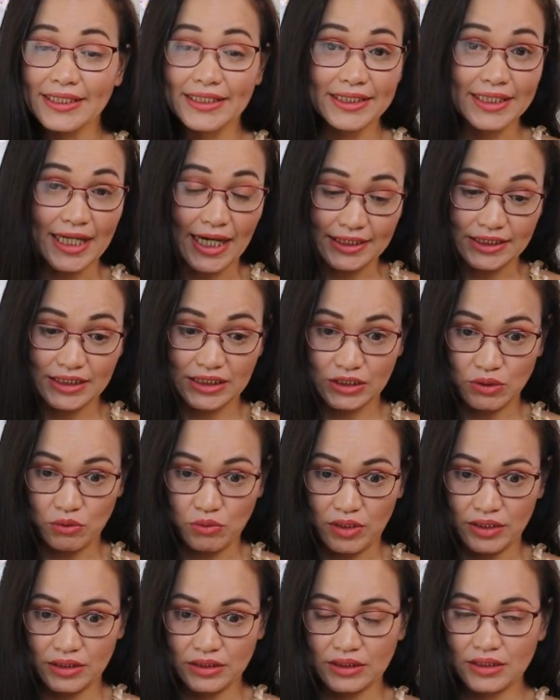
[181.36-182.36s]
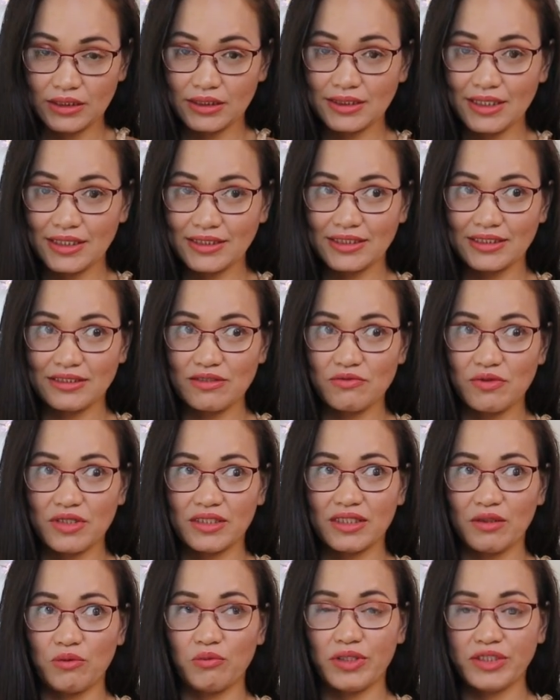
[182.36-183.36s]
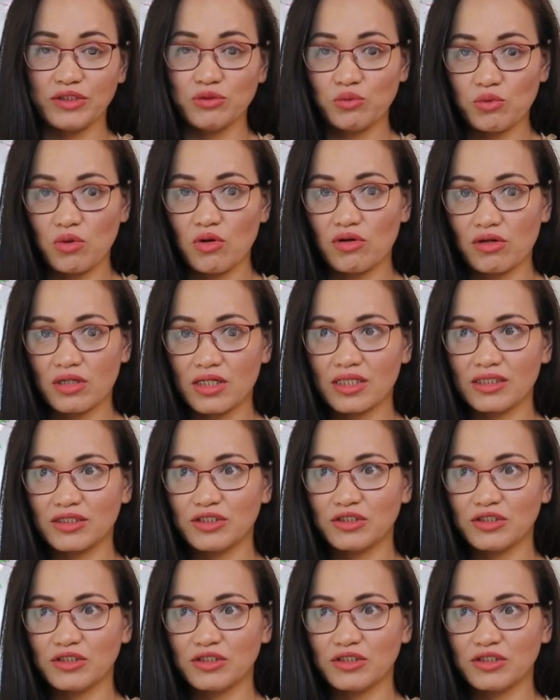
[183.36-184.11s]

that's the one that's the one that when you walk